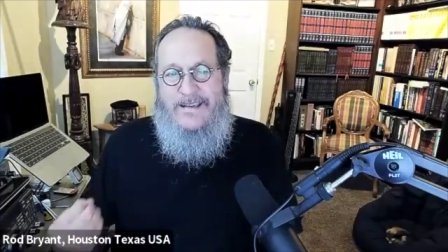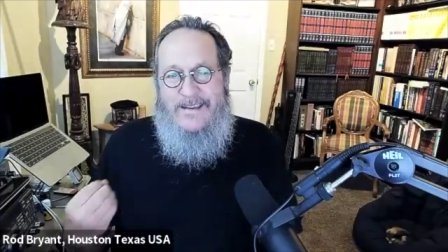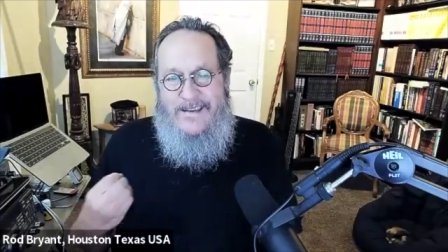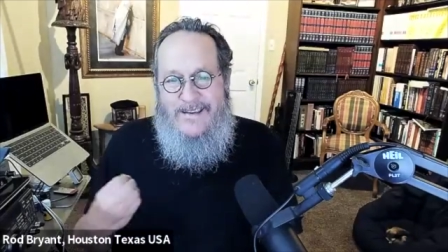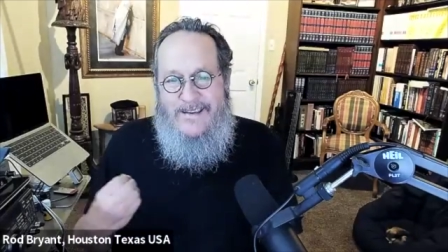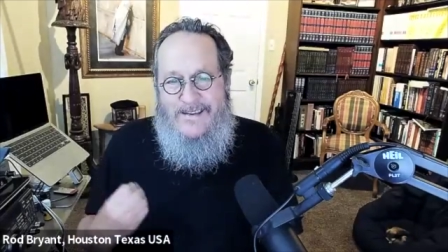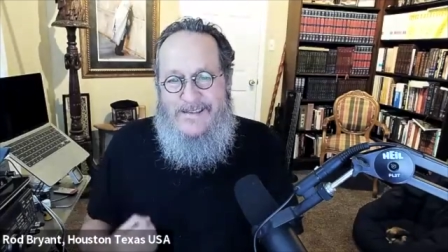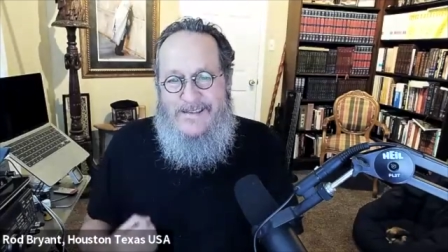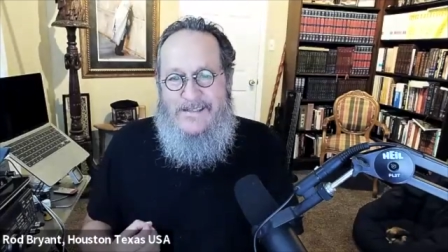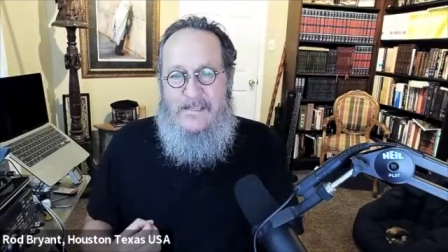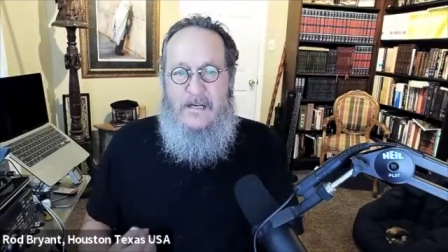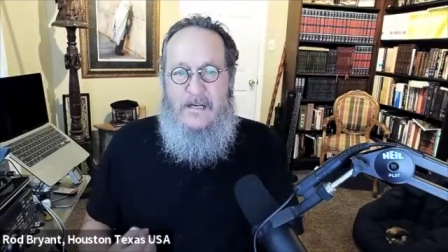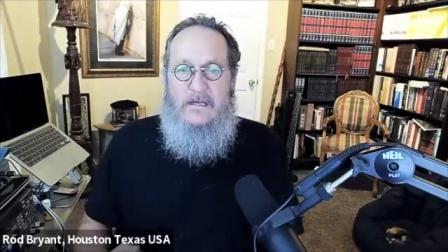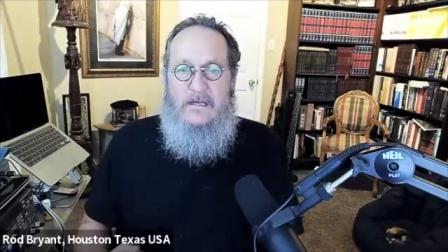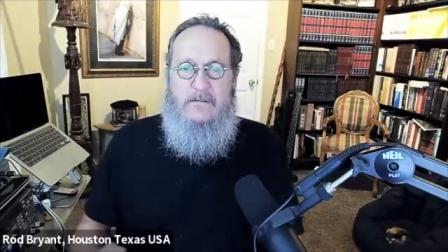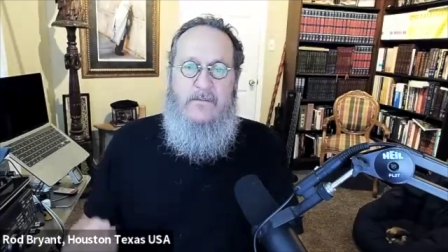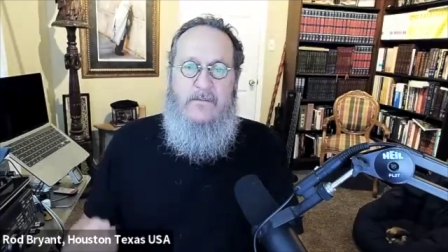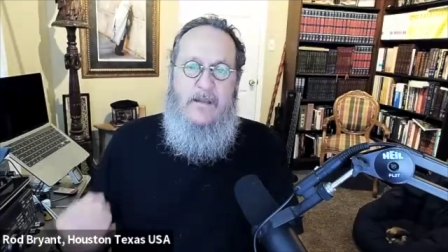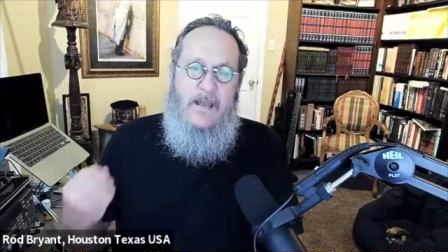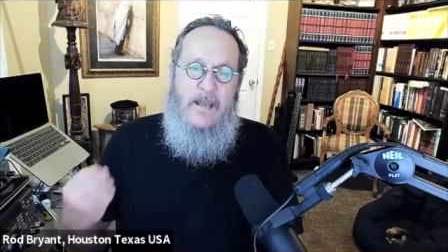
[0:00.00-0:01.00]

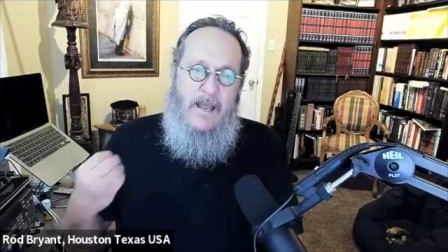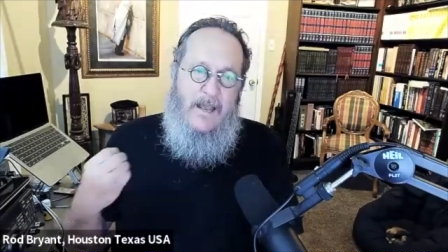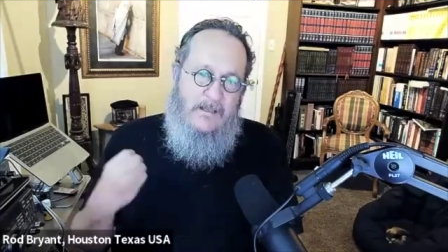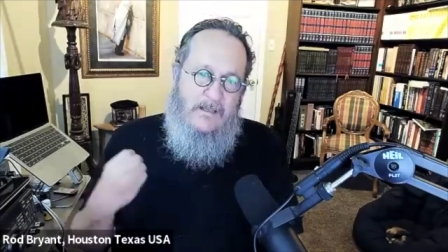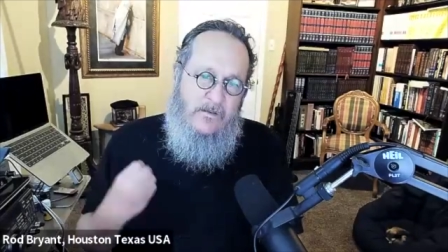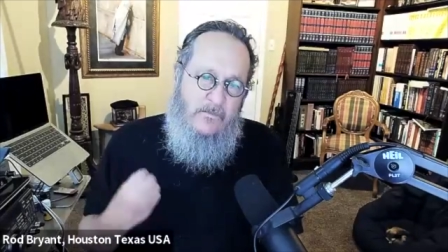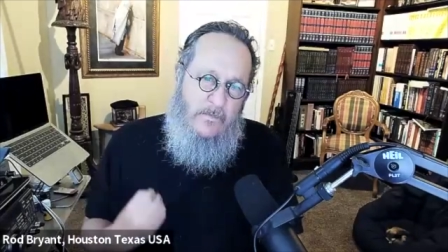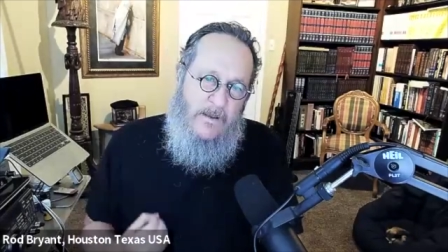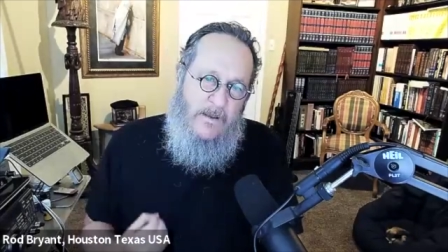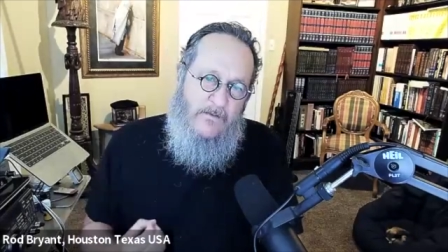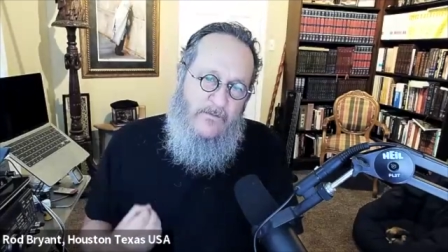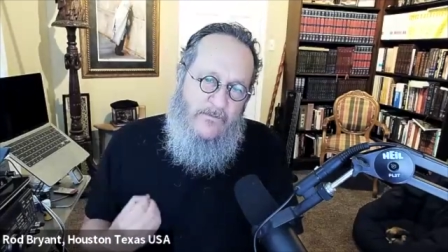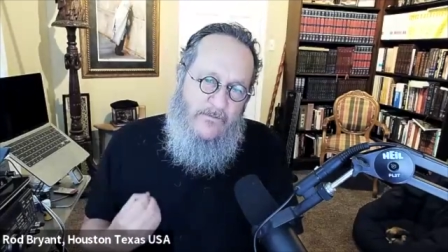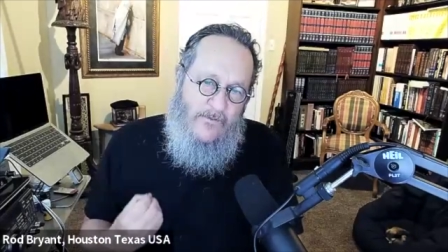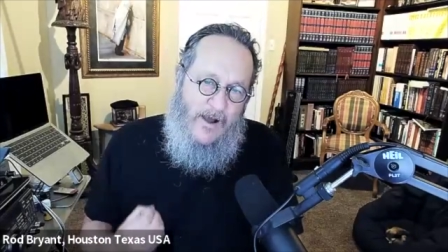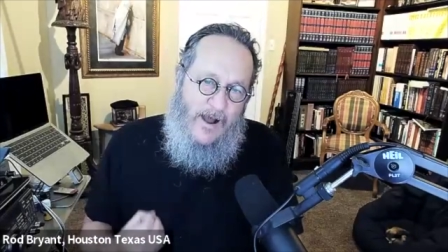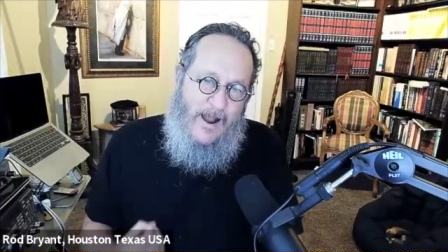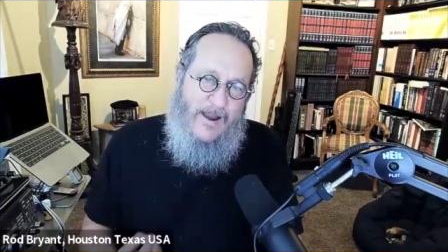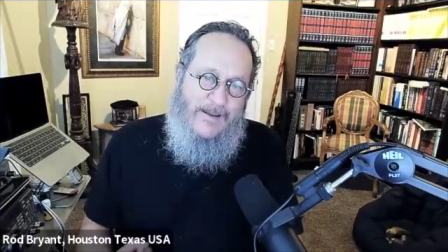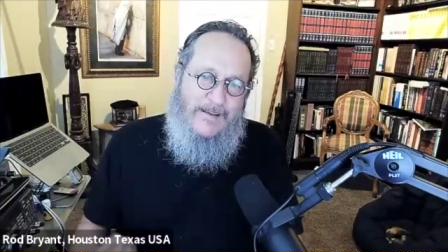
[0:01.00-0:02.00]
Esau has been
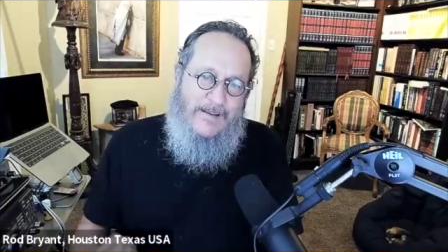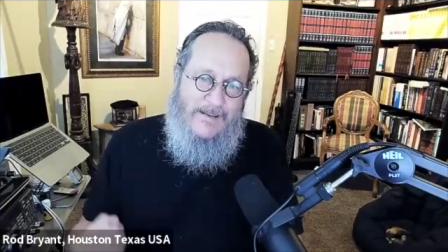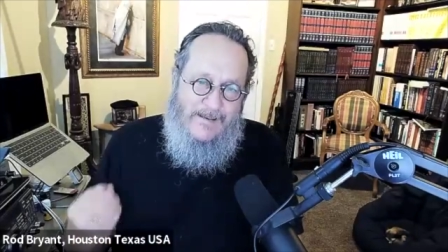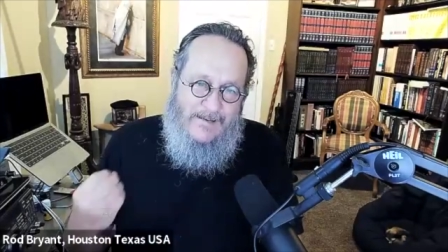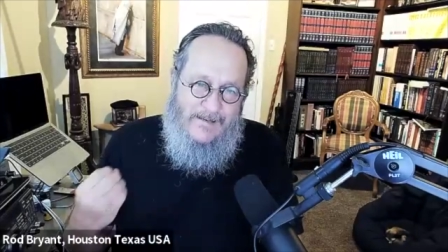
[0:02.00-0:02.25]
fighting